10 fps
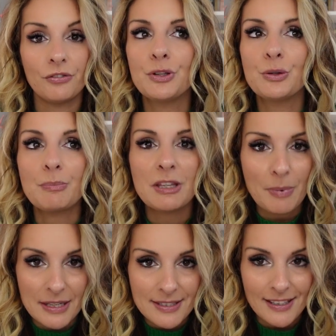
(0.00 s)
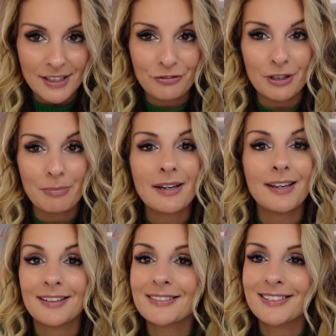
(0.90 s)
You can be the best at getting
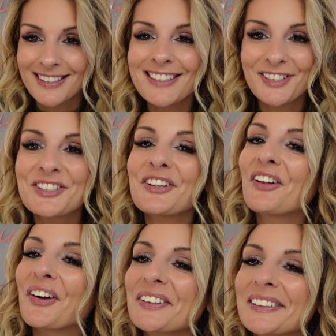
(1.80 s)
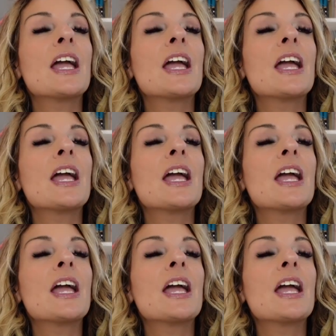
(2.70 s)
feedback. It's still hard.